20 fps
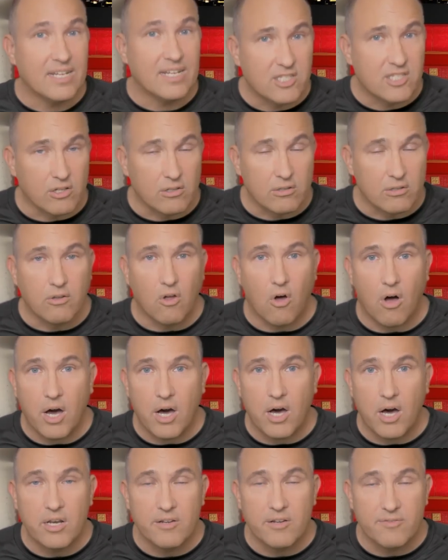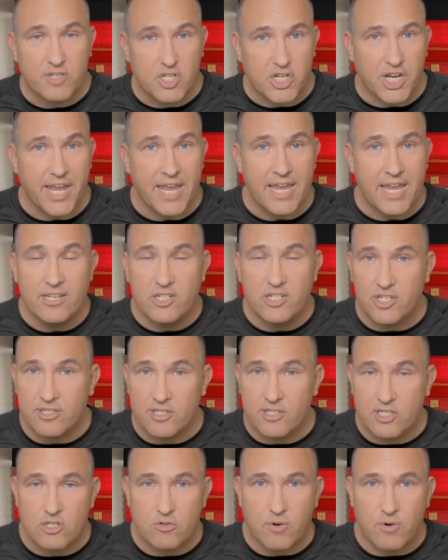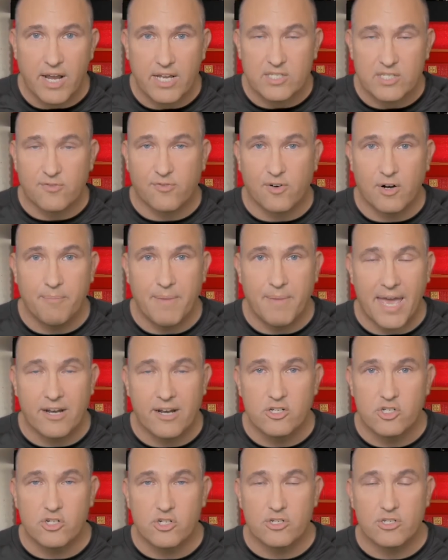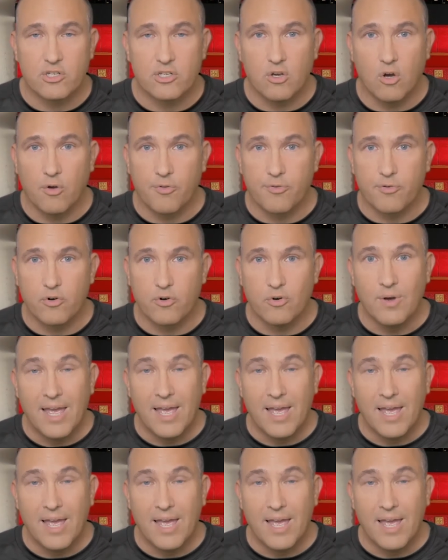a lot of change and stress for a manager to go through.